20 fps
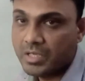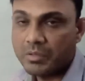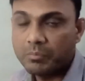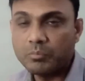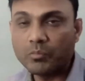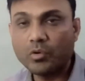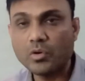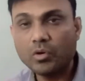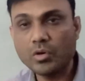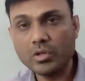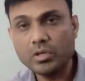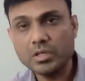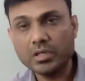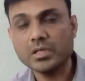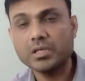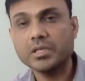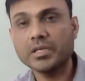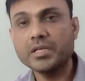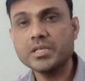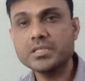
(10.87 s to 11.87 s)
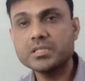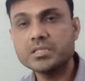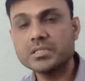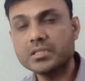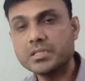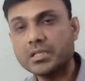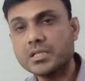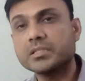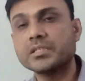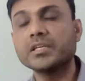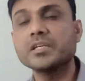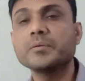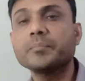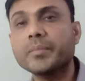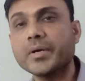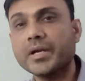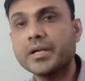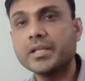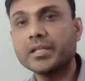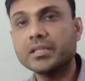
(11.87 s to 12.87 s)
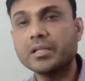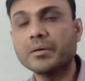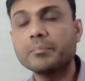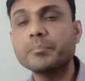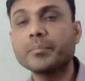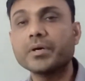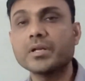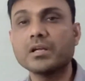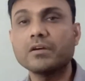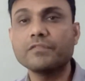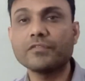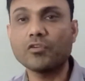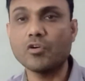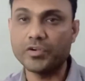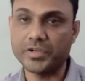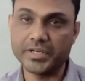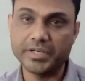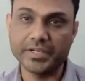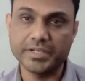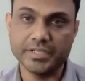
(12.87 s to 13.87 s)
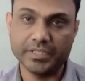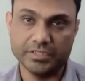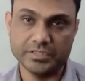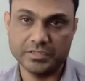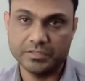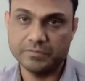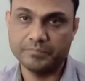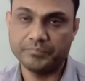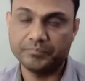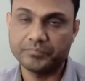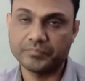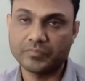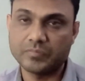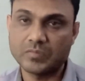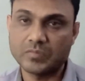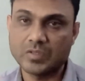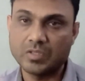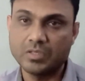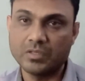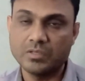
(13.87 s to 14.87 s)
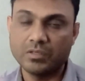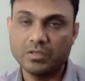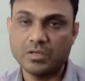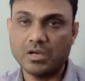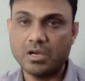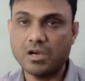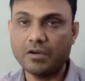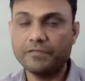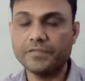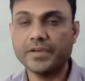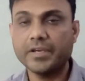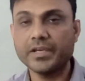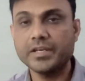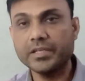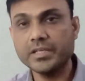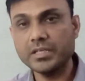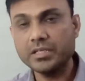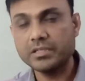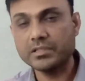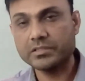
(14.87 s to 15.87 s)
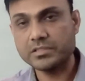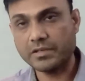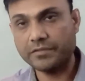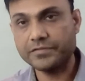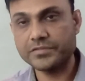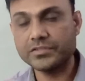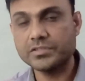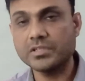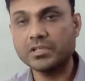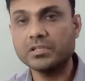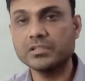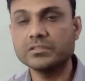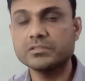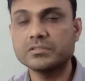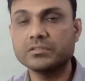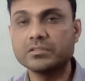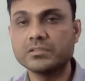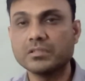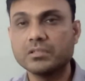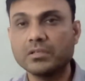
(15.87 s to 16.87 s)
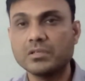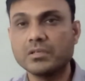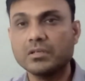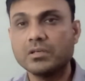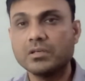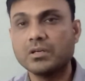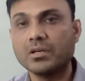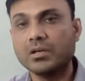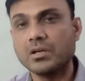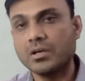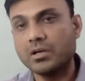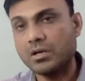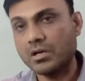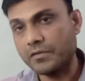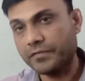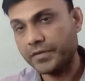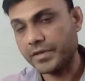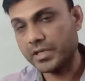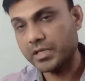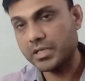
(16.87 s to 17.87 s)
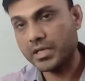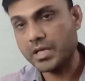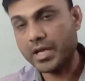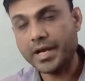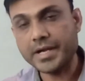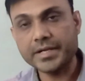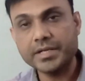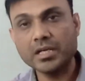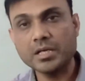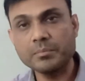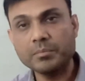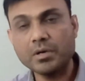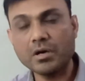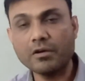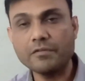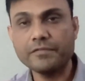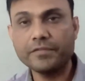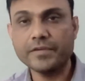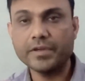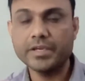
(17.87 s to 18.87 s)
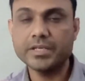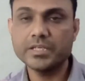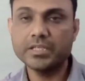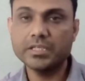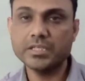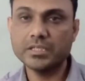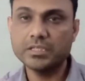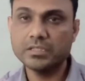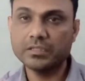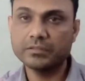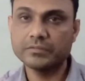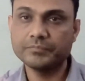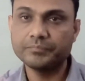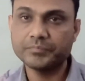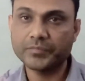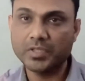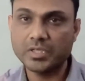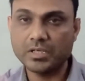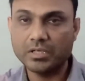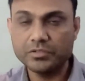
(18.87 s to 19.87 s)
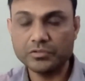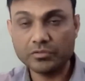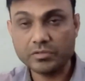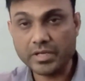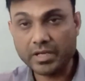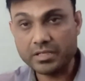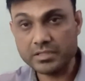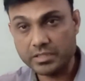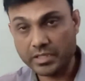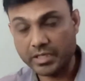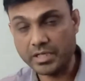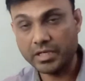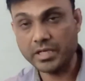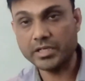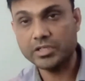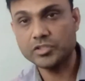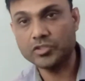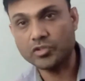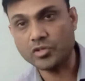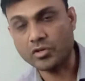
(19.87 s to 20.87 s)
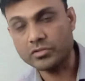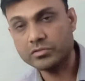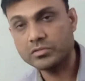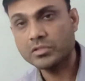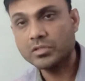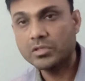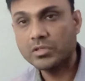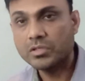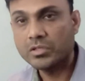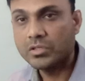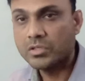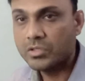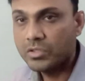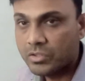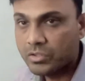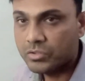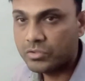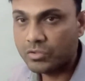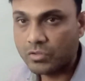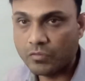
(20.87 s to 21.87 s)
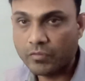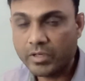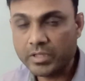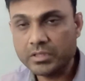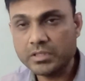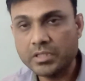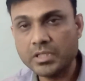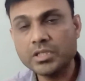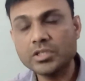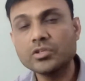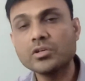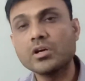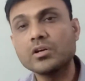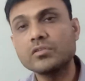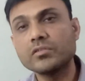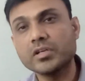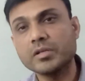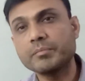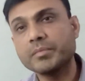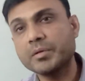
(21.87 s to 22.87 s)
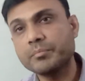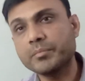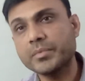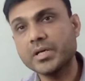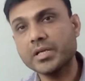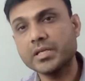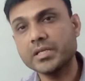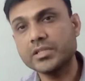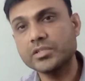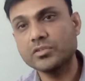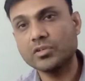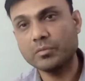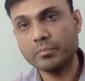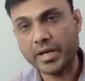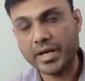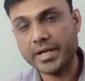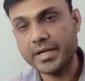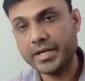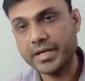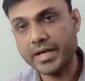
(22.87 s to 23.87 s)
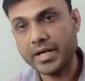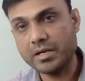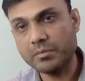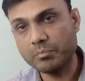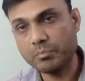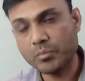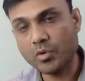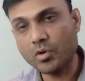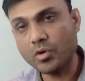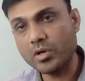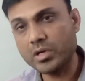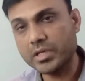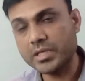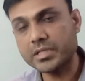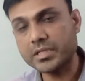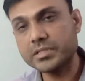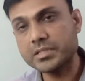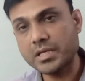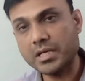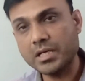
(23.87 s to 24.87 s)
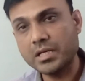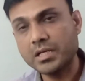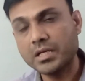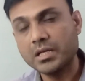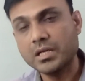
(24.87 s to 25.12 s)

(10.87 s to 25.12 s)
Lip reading: Mole is nothing but a number of quantities of any substance, of any atom, of any you can say electrons. So one thing you have to remember in your mind, that mole is a